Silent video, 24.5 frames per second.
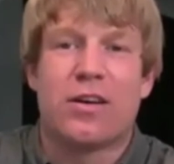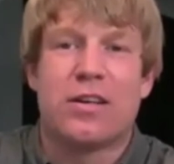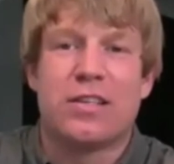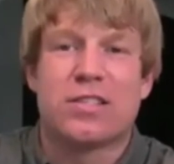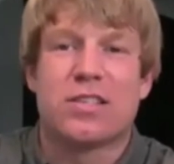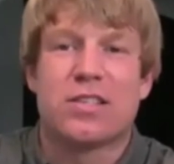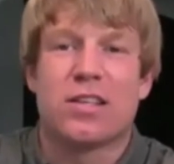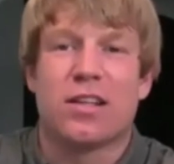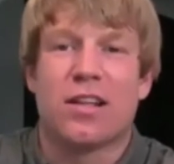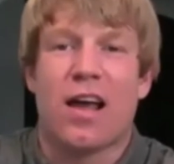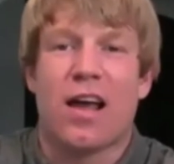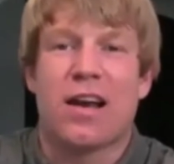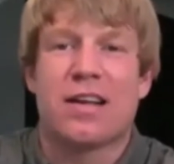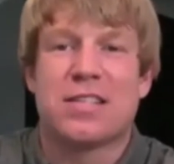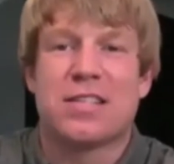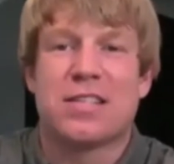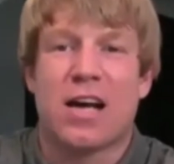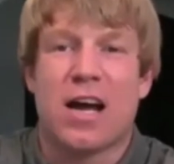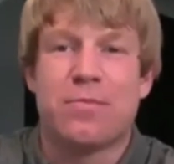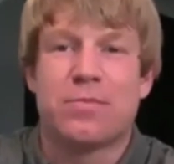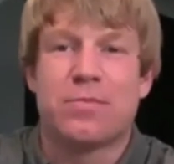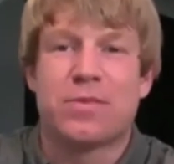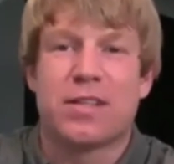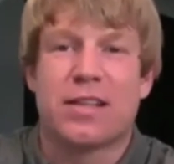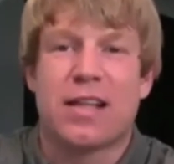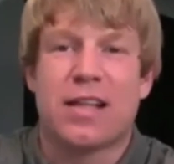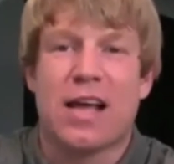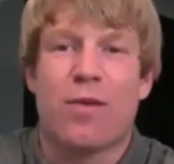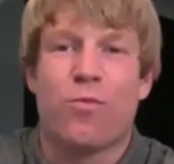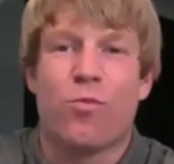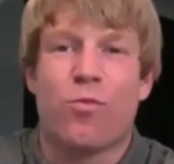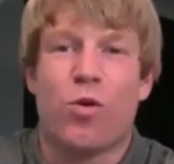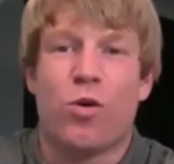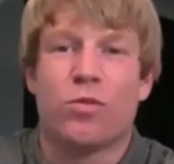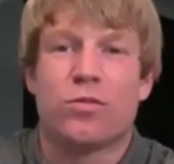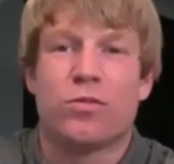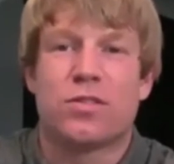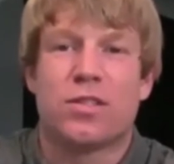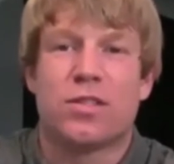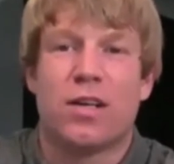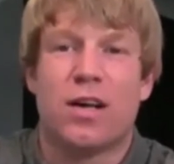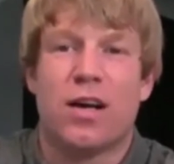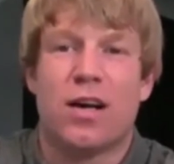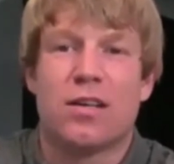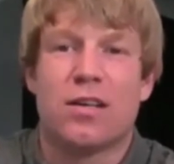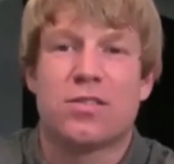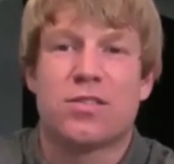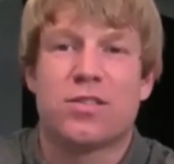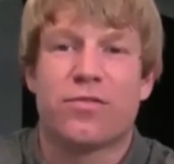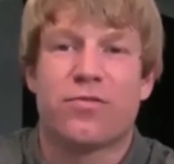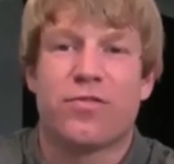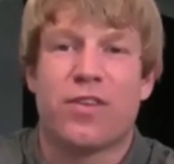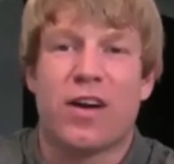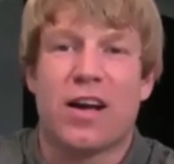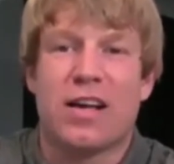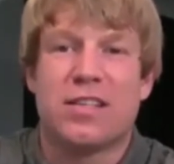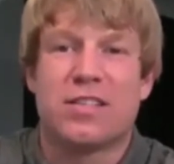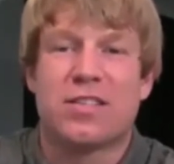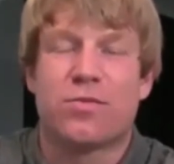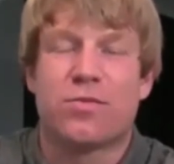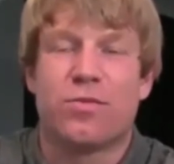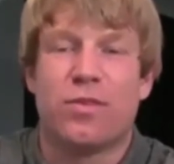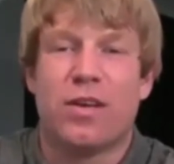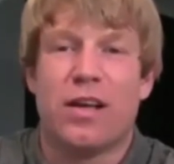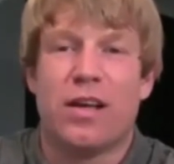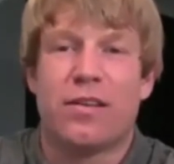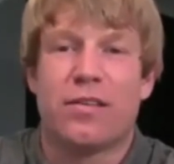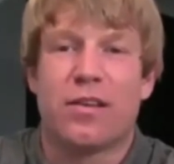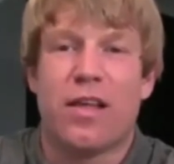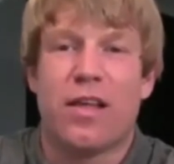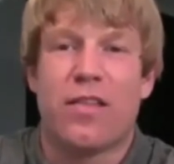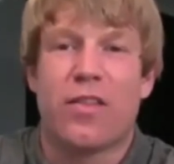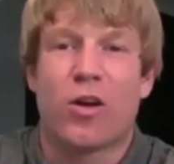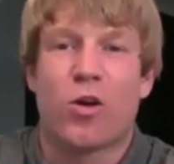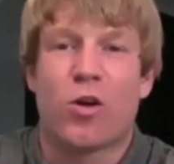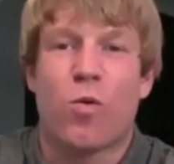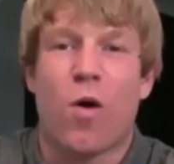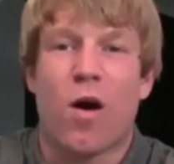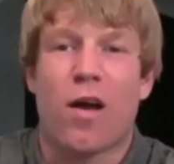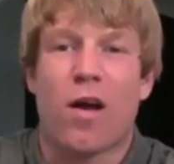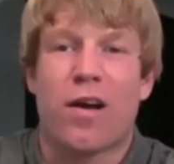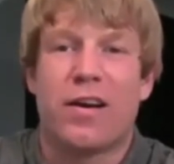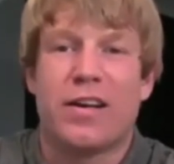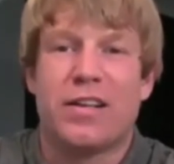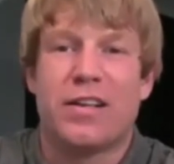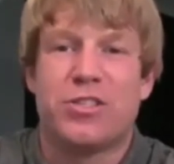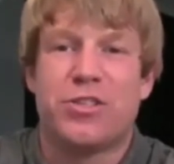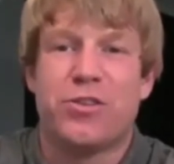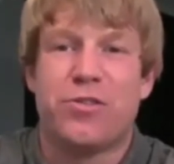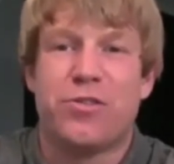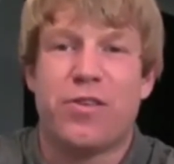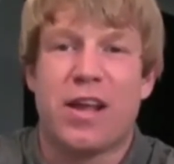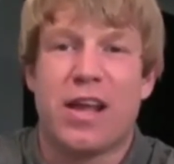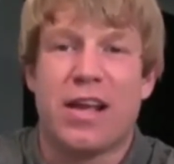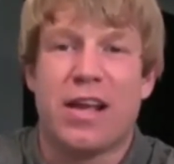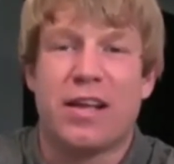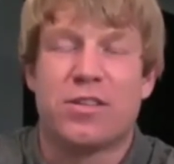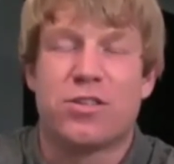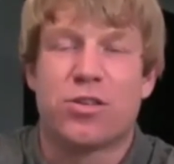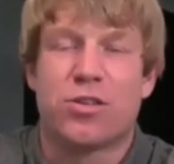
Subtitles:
is a lot of times that won't suffice in the quantities you need.